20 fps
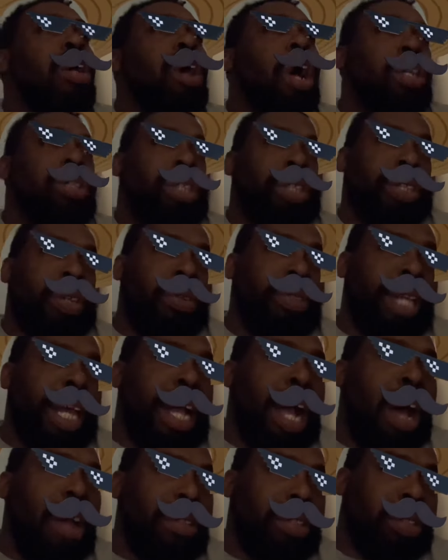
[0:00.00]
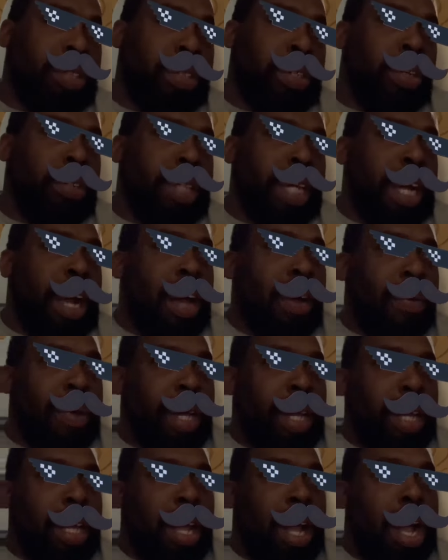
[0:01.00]
So you're gonna take all the
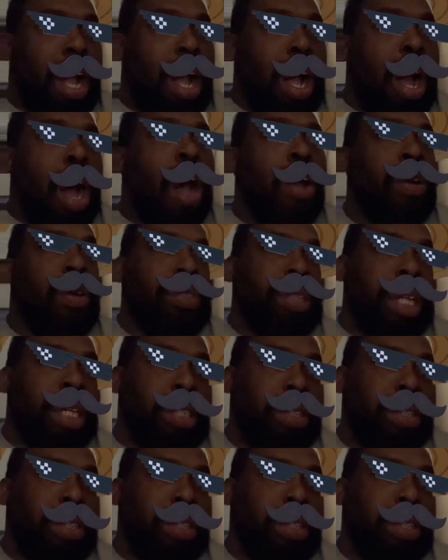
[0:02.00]
weight? Are you gonna take,